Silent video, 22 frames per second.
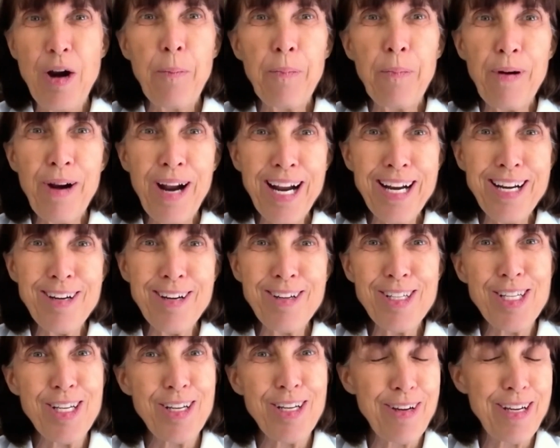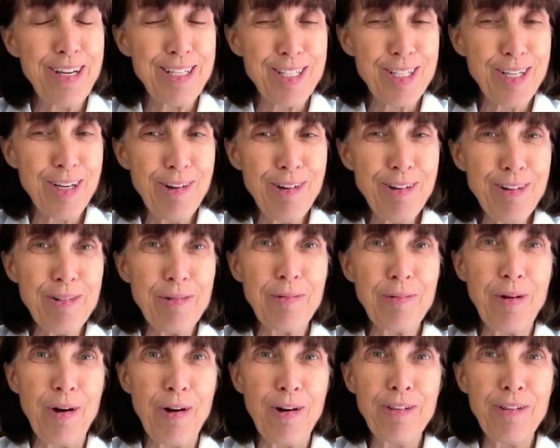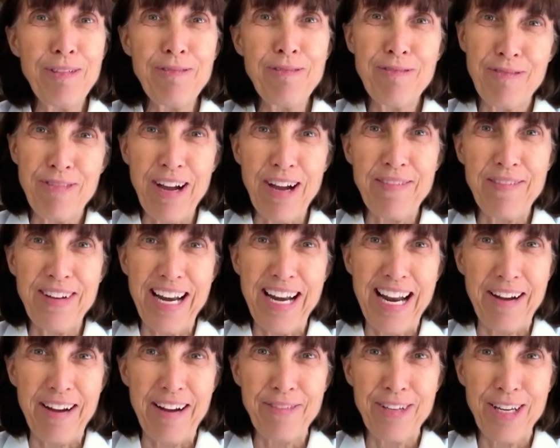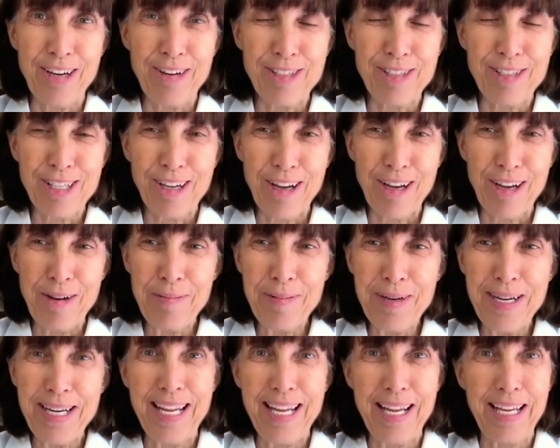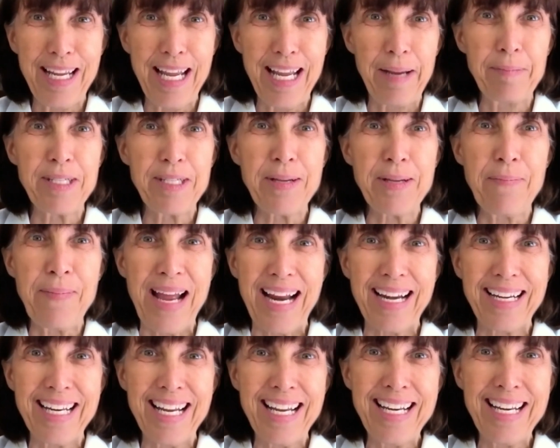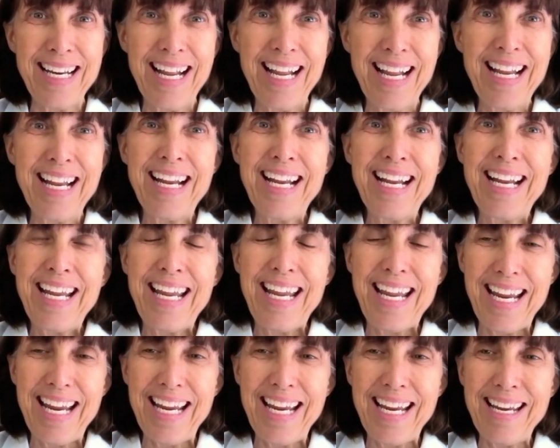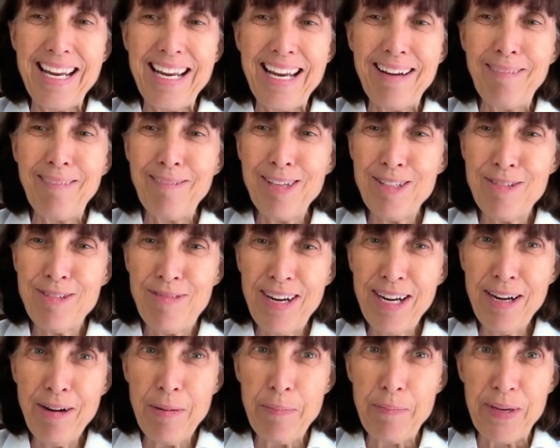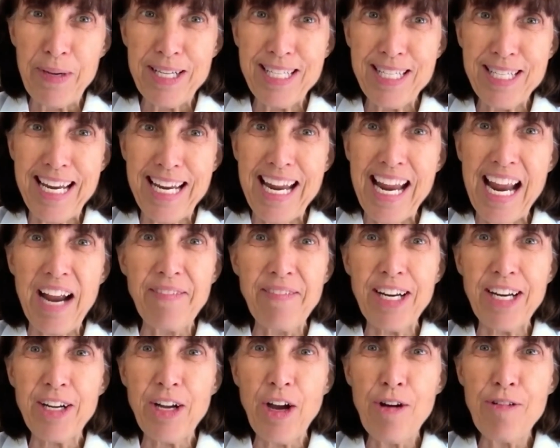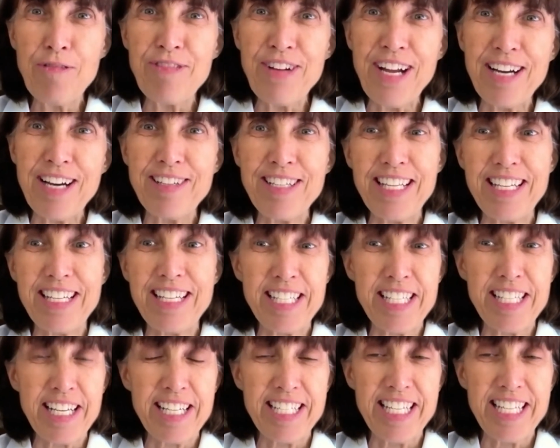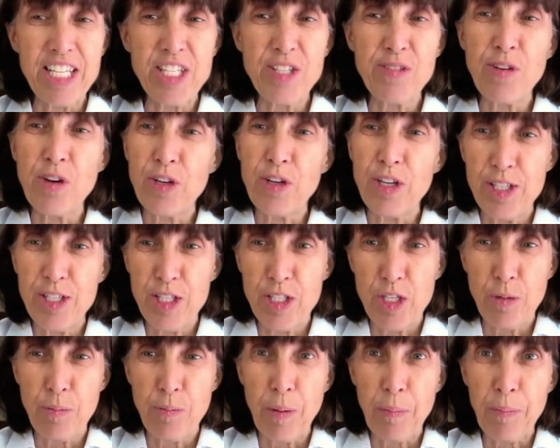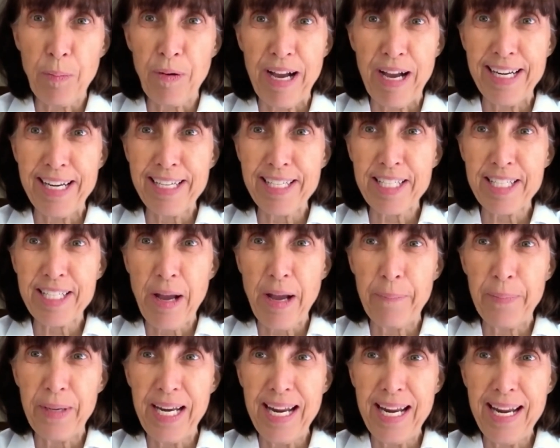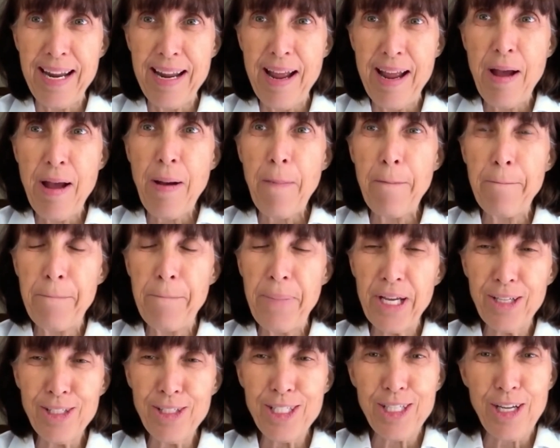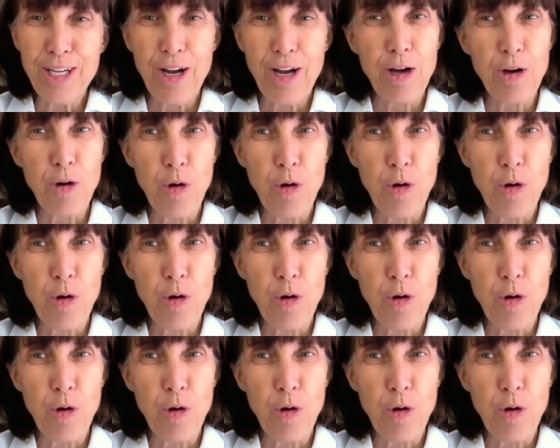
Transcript: Prior to his current role, 5.5 years ago, when he came to Magnet, he was very busy, having co-founded a successful consumer products company, built a